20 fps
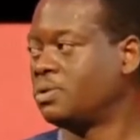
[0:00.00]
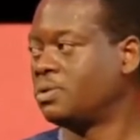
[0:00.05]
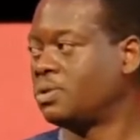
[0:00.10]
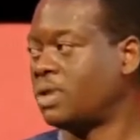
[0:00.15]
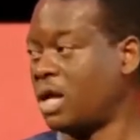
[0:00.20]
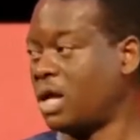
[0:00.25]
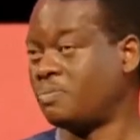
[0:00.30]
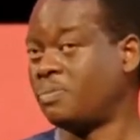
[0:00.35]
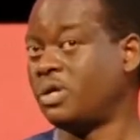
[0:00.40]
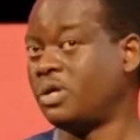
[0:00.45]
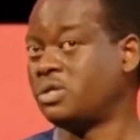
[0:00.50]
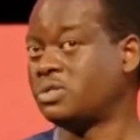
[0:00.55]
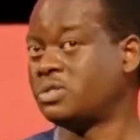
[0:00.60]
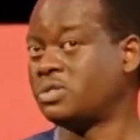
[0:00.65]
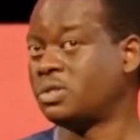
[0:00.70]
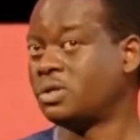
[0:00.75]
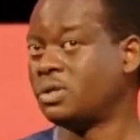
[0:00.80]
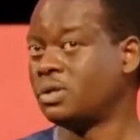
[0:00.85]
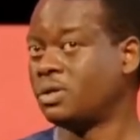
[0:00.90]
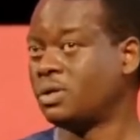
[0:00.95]
That
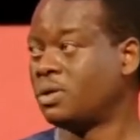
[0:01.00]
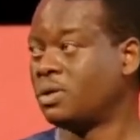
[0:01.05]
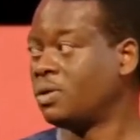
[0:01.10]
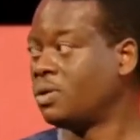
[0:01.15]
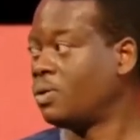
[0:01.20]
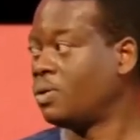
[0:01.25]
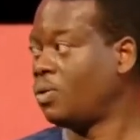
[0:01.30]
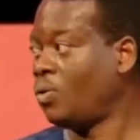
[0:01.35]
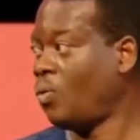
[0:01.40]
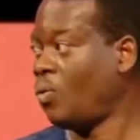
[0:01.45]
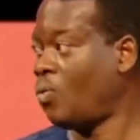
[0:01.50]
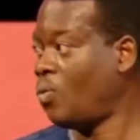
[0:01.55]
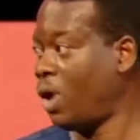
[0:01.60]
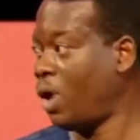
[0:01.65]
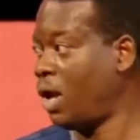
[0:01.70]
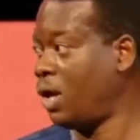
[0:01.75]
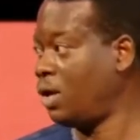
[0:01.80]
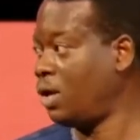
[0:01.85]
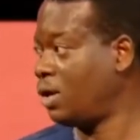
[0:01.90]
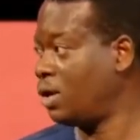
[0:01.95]
means
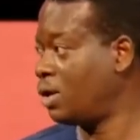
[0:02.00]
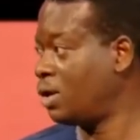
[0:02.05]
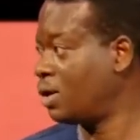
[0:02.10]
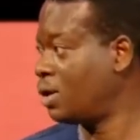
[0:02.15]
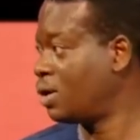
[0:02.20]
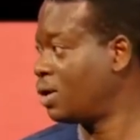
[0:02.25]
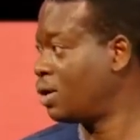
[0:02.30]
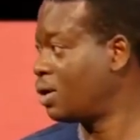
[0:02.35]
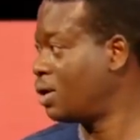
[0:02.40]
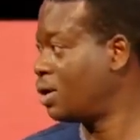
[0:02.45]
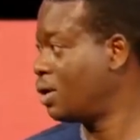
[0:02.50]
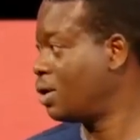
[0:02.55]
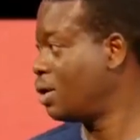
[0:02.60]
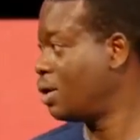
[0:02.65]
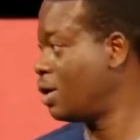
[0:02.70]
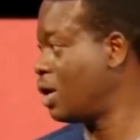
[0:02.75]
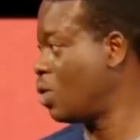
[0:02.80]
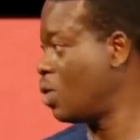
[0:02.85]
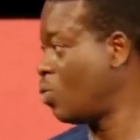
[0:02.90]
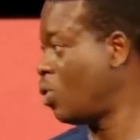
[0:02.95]
when
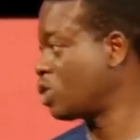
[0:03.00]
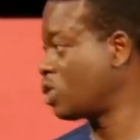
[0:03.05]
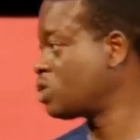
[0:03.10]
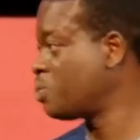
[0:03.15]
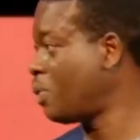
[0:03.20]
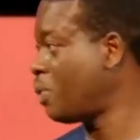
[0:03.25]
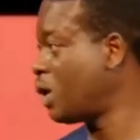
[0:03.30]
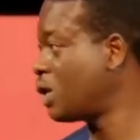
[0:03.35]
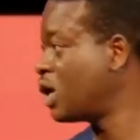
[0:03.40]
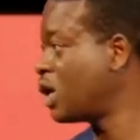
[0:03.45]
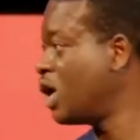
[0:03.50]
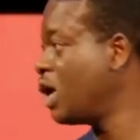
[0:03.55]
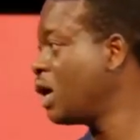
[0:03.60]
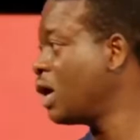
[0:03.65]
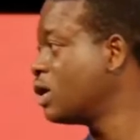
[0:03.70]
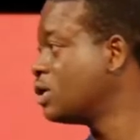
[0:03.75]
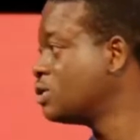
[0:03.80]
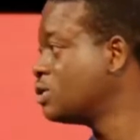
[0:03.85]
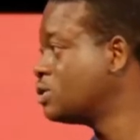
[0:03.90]
a watchman hears,